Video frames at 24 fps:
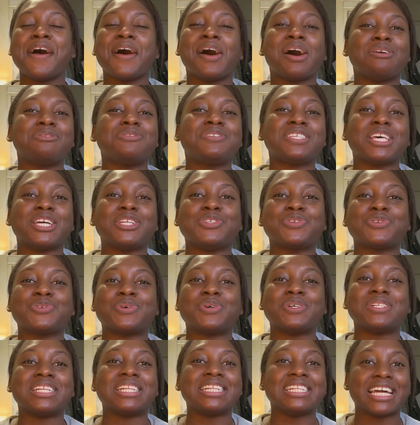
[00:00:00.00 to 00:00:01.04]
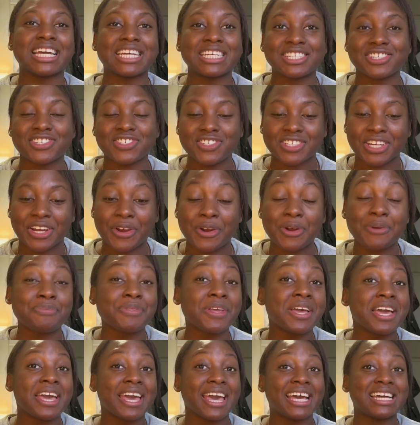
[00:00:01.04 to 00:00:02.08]
of Central Lancashire.
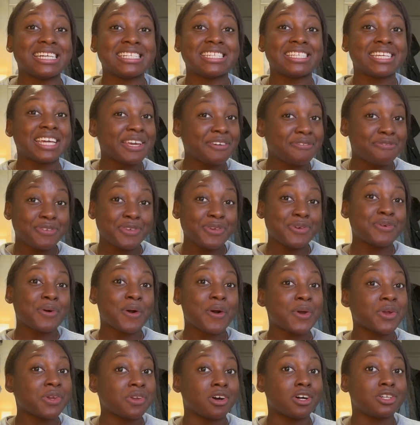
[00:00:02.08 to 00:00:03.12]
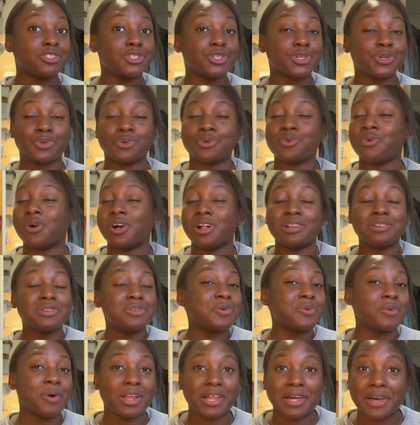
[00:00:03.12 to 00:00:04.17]
And if you are not new, well,
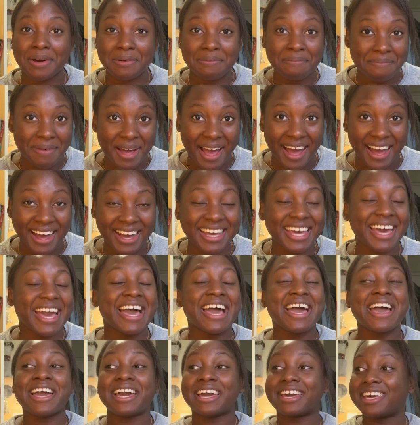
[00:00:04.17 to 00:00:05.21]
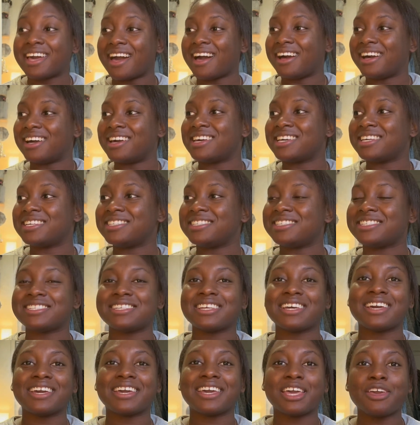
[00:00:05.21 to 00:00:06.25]
welcome back. Guys,
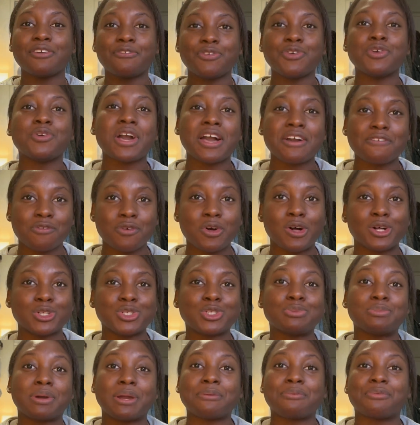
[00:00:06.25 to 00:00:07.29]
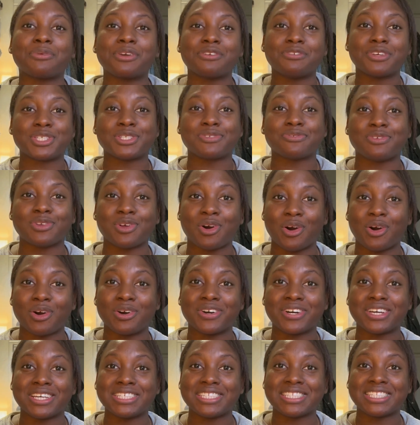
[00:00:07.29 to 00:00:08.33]
if you have watched my previous
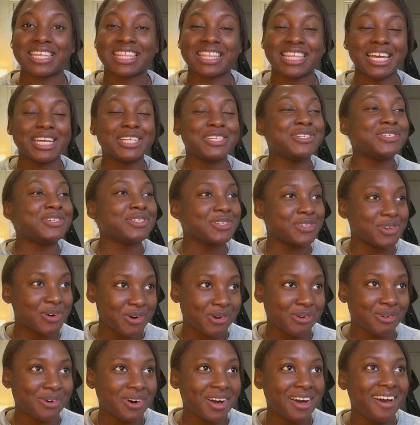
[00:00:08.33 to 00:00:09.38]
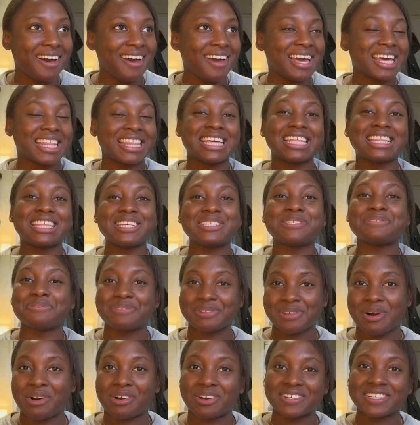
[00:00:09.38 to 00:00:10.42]
vlogs, then you know that this
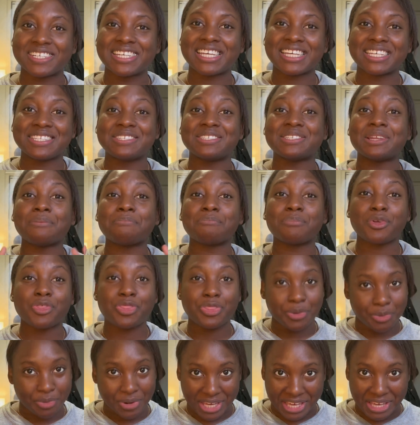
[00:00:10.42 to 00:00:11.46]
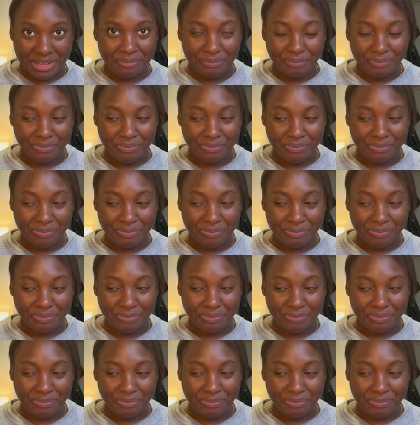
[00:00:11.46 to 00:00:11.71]
vlog is number 3